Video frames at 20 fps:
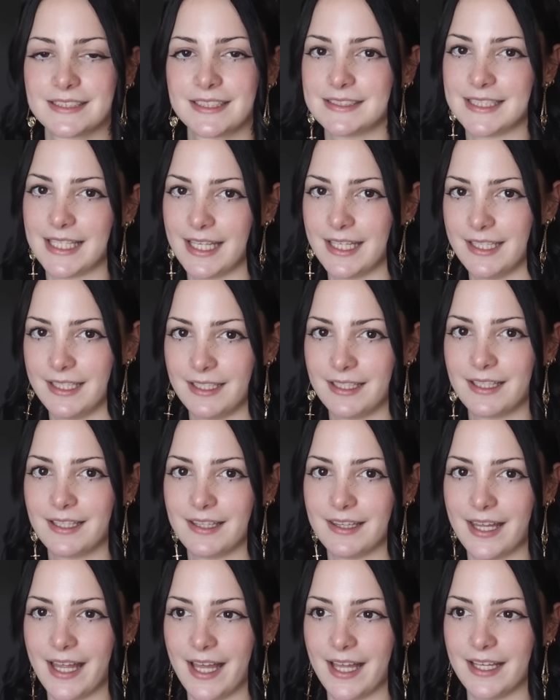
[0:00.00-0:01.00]

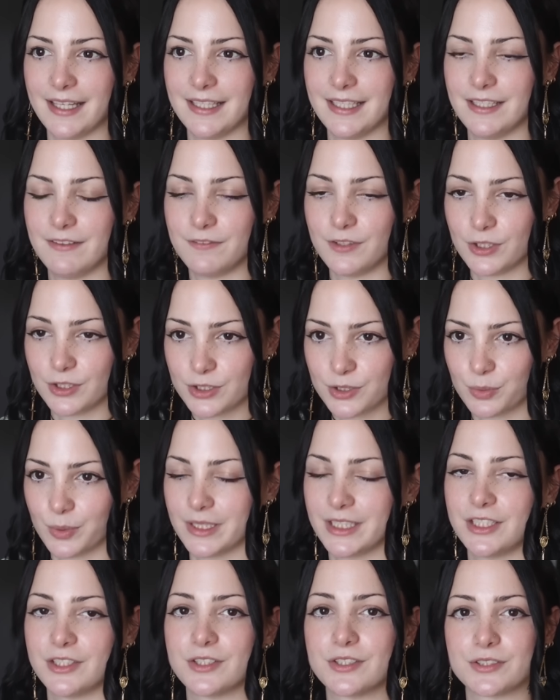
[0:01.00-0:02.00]
saying that if you're
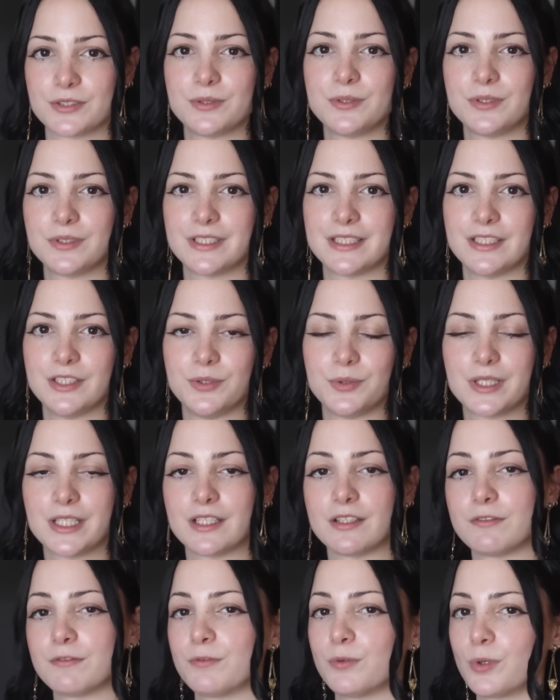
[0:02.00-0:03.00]
20 years old and you can
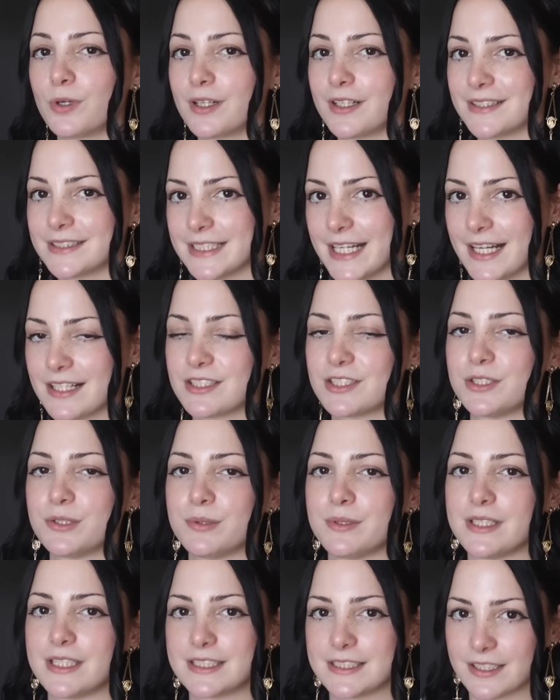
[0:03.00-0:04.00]
afford a tattoo
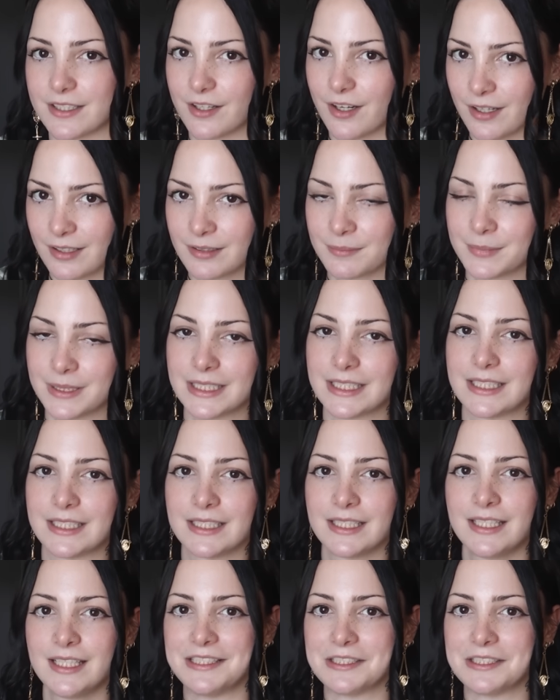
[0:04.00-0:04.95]
in this economy,